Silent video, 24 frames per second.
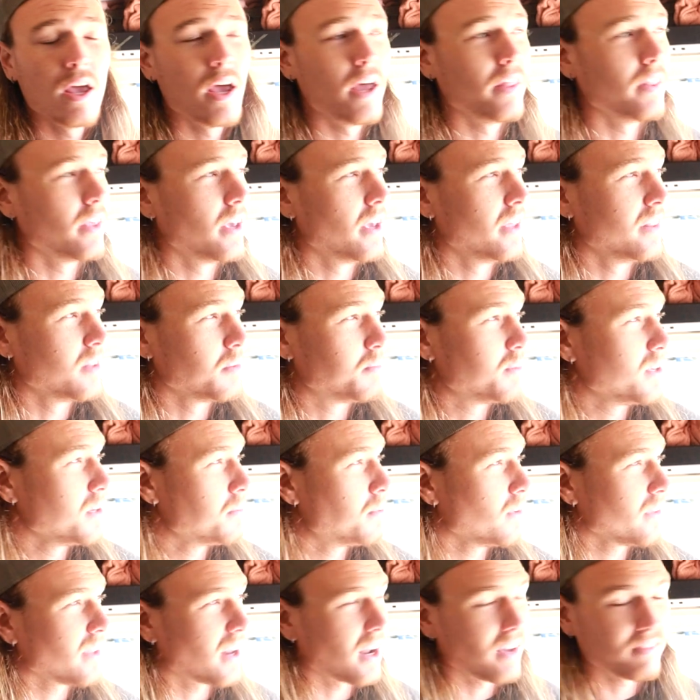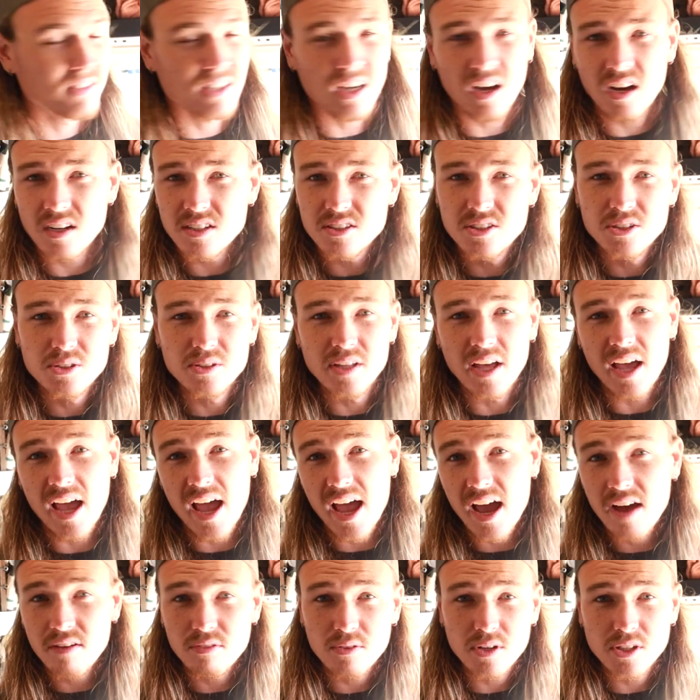And then the people that I've talked to that
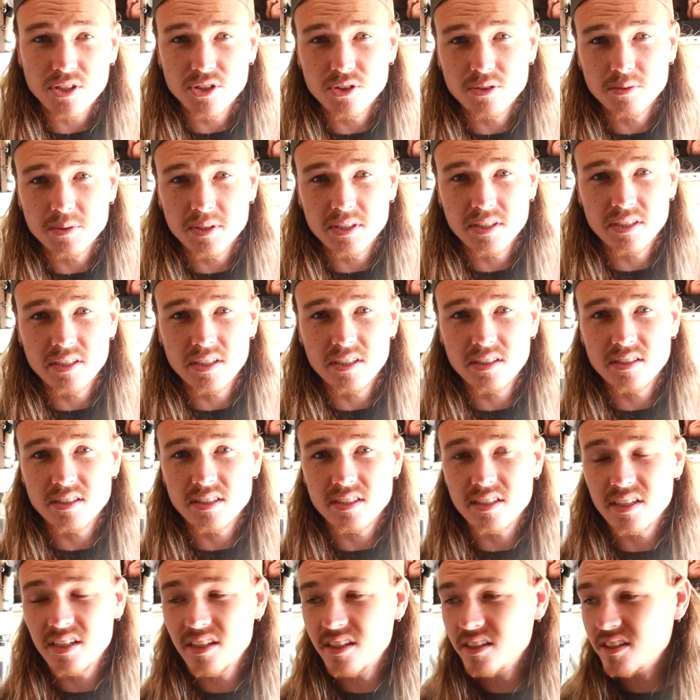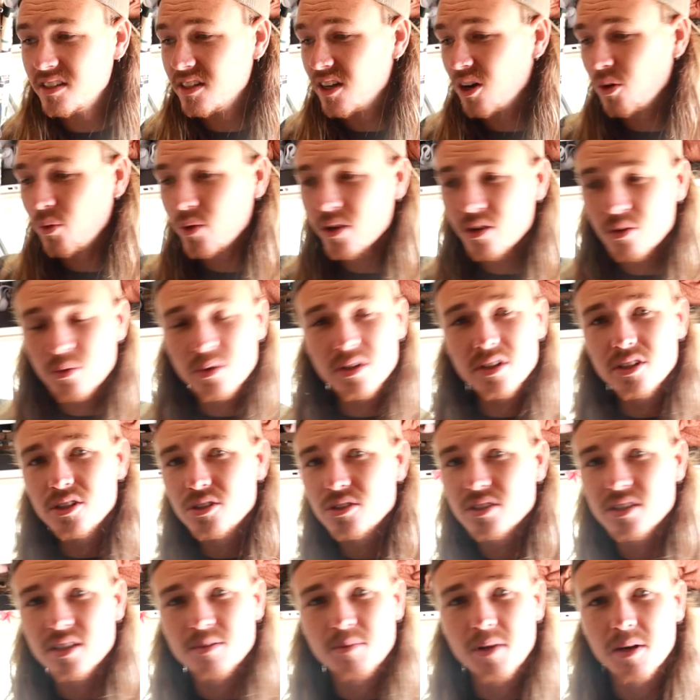have restrooms in here say, you know, we don't really
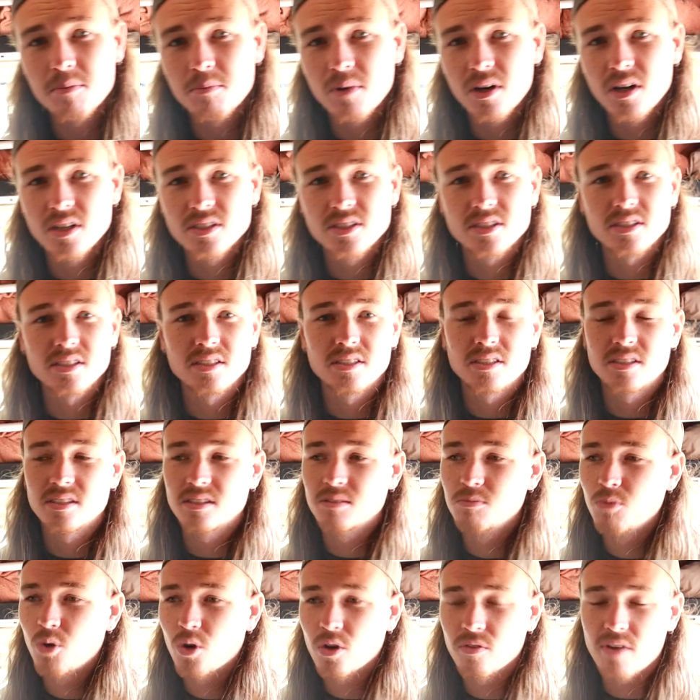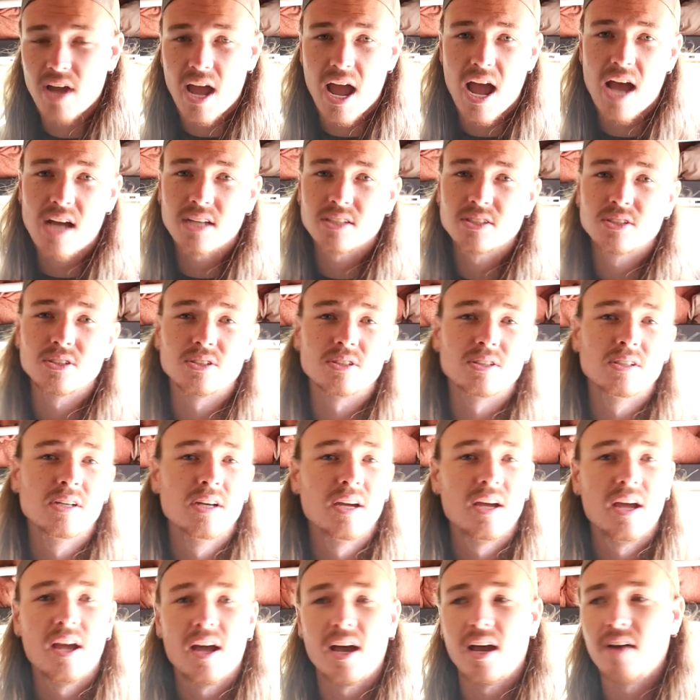use them that much. It's just more of a hassle
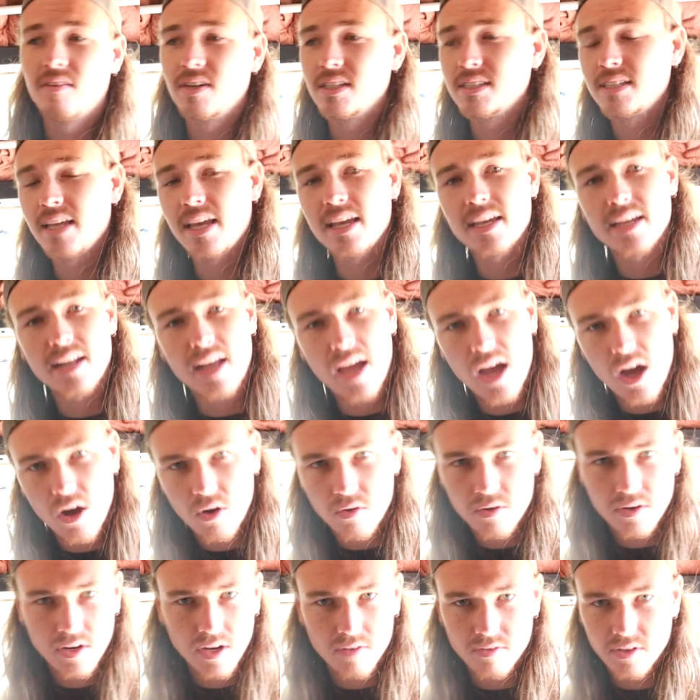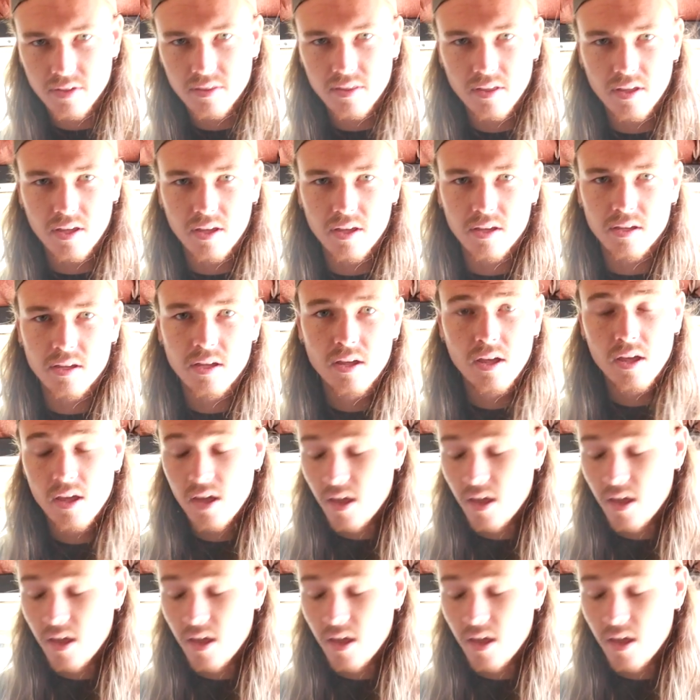having to take it out and everything.